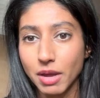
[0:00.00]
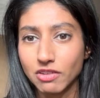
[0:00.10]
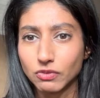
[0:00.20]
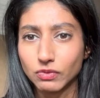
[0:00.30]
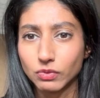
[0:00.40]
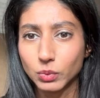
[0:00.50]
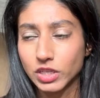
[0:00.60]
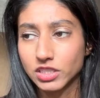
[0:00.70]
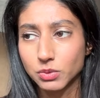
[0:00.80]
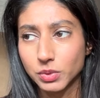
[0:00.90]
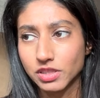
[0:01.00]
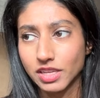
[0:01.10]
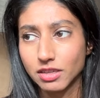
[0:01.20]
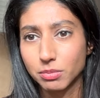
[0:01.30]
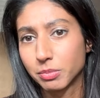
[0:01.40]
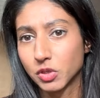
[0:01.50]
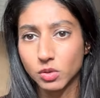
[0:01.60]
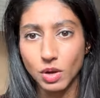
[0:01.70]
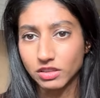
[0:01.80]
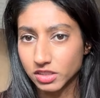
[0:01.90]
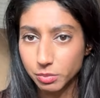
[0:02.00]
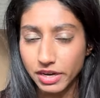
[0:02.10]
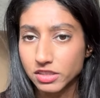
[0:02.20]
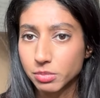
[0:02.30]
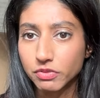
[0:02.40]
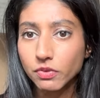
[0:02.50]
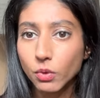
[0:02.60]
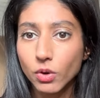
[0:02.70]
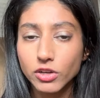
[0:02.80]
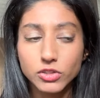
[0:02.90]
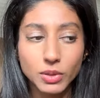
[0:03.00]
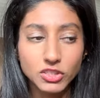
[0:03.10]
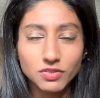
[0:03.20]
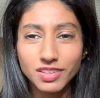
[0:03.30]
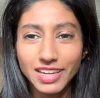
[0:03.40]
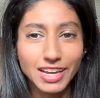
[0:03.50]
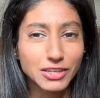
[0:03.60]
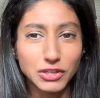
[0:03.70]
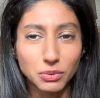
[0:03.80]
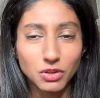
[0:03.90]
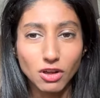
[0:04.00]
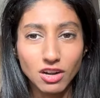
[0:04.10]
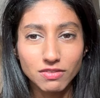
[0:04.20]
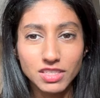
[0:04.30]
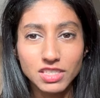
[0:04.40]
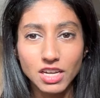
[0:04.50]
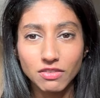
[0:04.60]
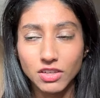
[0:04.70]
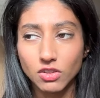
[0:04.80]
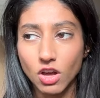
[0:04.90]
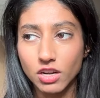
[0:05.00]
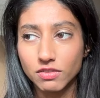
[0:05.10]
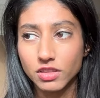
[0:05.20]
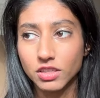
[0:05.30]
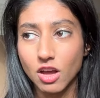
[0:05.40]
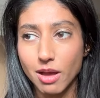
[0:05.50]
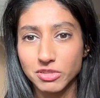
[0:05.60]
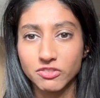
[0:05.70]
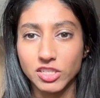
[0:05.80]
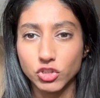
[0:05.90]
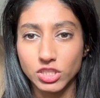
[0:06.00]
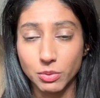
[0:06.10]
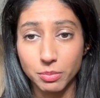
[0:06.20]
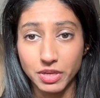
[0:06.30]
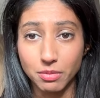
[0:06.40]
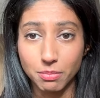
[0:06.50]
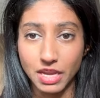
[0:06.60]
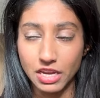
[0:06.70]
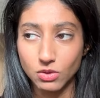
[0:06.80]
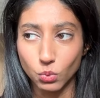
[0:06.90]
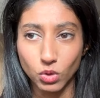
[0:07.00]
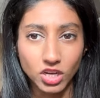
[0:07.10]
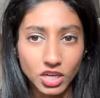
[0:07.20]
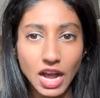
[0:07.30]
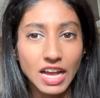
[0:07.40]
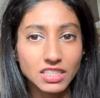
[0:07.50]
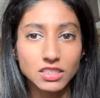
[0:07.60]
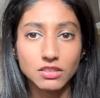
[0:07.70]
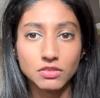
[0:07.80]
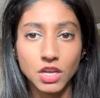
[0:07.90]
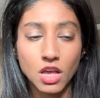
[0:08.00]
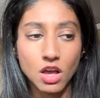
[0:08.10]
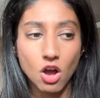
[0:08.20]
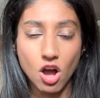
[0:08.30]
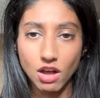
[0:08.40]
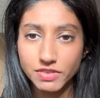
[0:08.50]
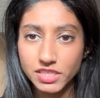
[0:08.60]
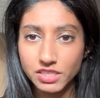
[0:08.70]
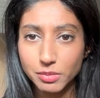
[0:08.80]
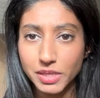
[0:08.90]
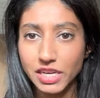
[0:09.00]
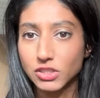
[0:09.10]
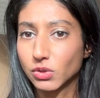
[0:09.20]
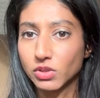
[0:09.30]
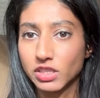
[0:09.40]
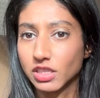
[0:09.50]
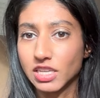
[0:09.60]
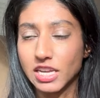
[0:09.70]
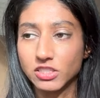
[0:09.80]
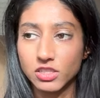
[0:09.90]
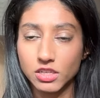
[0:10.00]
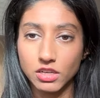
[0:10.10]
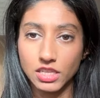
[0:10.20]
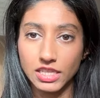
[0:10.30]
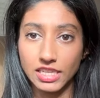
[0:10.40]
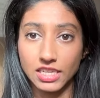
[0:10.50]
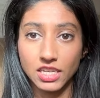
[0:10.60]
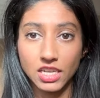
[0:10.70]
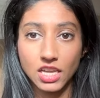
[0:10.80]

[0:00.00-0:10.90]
I've worked with like beauty wellness brands before, so I just felt like I knew a lot of this stuff, and a lot of the observations that were being made were kind of obvious to me, and I don't think that they necessarily like